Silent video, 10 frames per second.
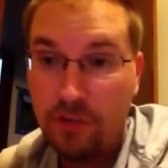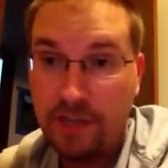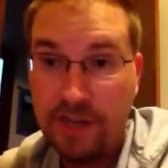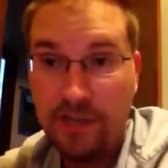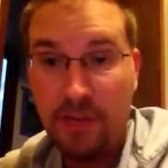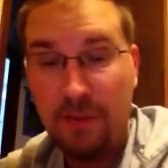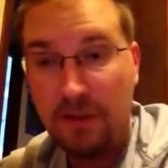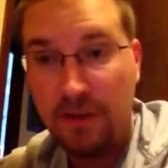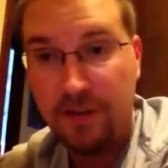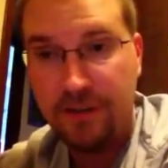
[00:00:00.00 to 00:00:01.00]
the diatomic
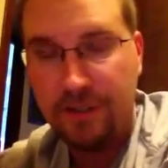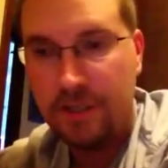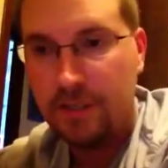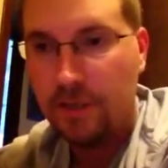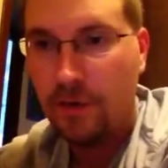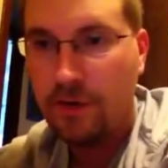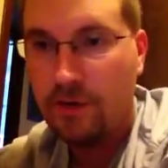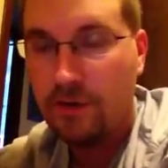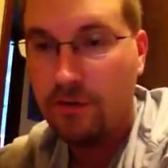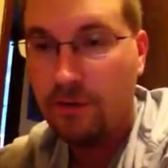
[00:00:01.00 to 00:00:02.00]
nitrogen is going
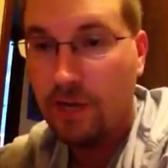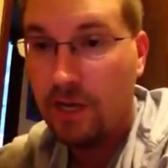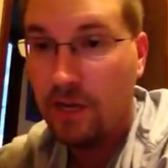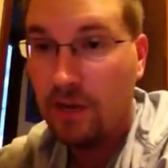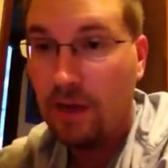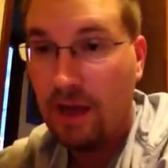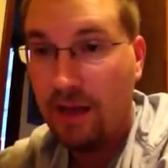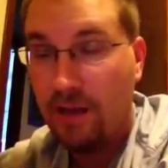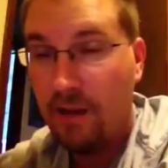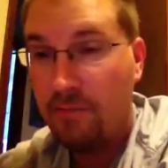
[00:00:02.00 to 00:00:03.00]
to uh,
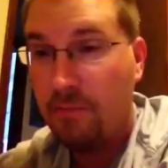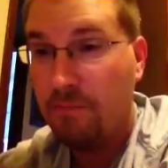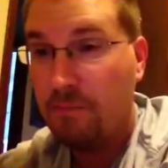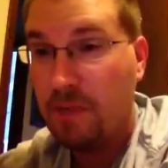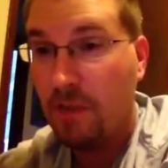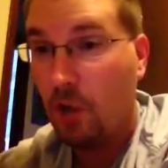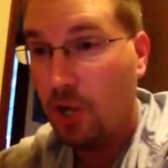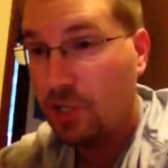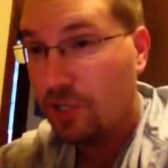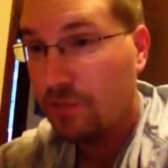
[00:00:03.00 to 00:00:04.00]
ha- uh, be
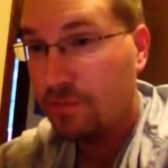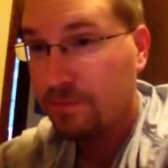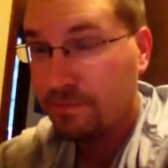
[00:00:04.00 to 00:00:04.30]
larger.